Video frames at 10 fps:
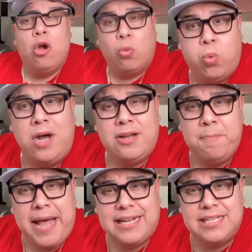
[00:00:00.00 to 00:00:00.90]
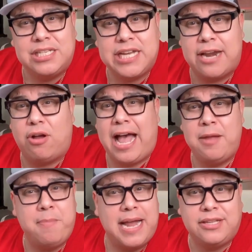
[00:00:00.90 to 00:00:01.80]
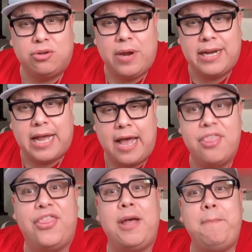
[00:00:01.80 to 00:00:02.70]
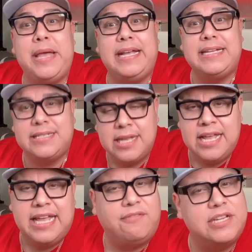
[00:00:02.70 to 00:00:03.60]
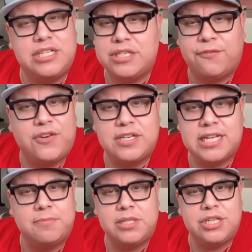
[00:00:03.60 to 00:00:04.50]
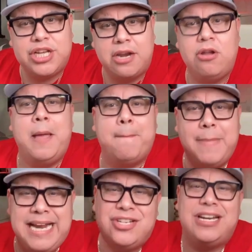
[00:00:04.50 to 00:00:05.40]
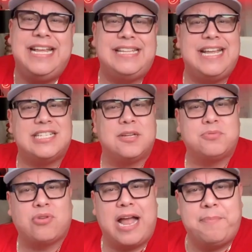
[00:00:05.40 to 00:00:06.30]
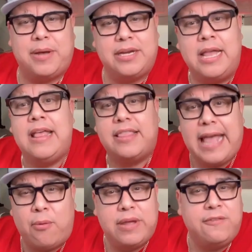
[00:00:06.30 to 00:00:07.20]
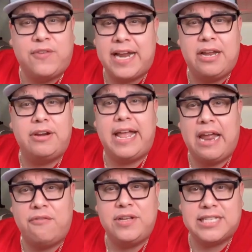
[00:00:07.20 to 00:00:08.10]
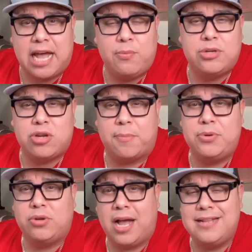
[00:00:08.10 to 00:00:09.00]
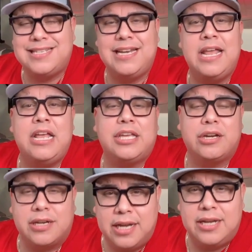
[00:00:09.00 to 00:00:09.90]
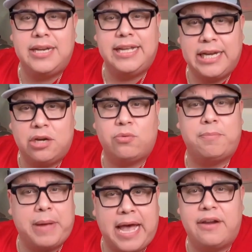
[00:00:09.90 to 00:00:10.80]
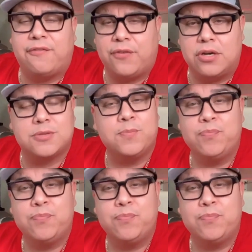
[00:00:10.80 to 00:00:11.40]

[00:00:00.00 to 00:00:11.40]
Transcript: Welcome back to the channel. I'm Mike the Credit Guy, the biggest. If this is your first time to the channel, make sure to hit that subscribe button. That way you find out every time we drop new content, you're gonna hear about it first.